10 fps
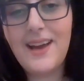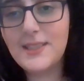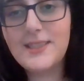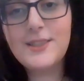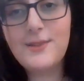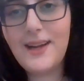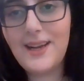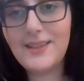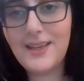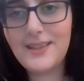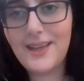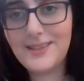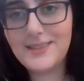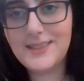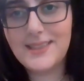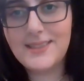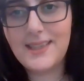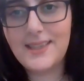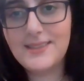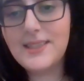But let's just go ahead and get into today's case.